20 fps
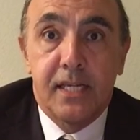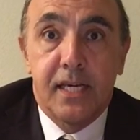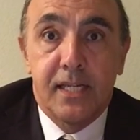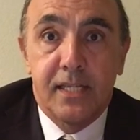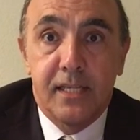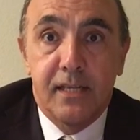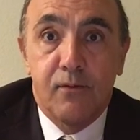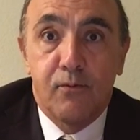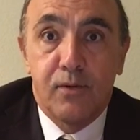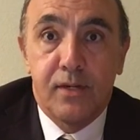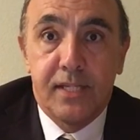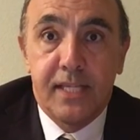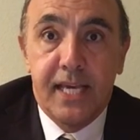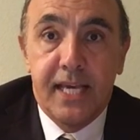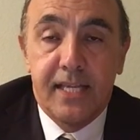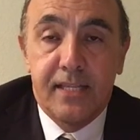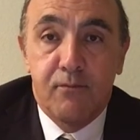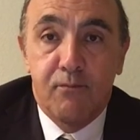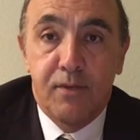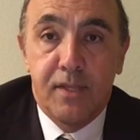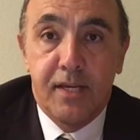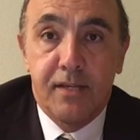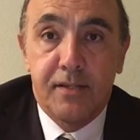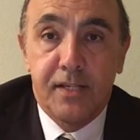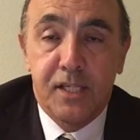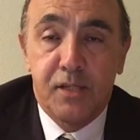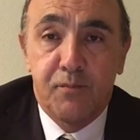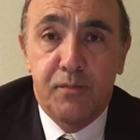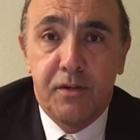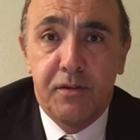until we're dead without
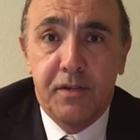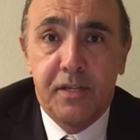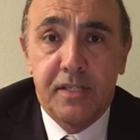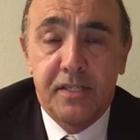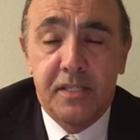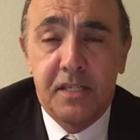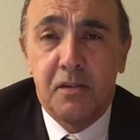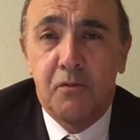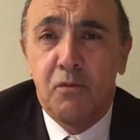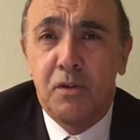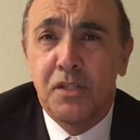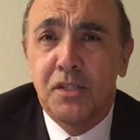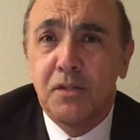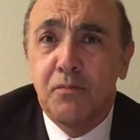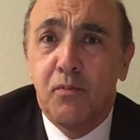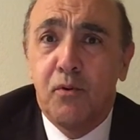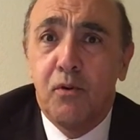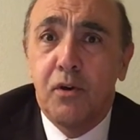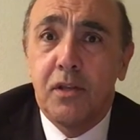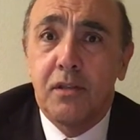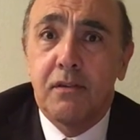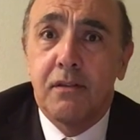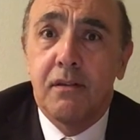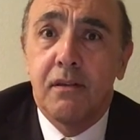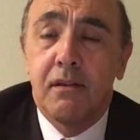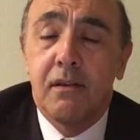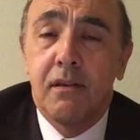experiencing. What's the point?